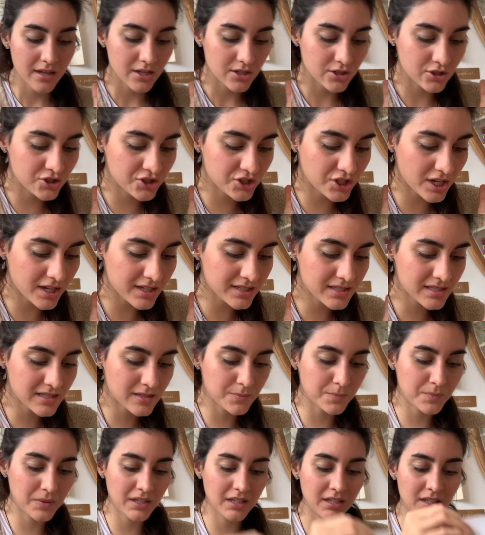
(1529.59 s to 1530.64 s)

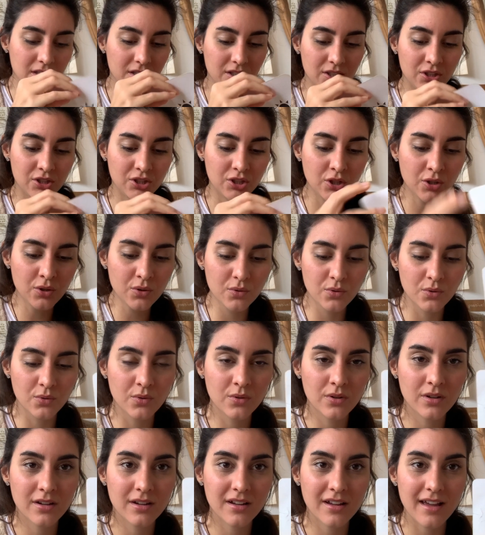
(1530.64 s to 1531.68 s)
just be you,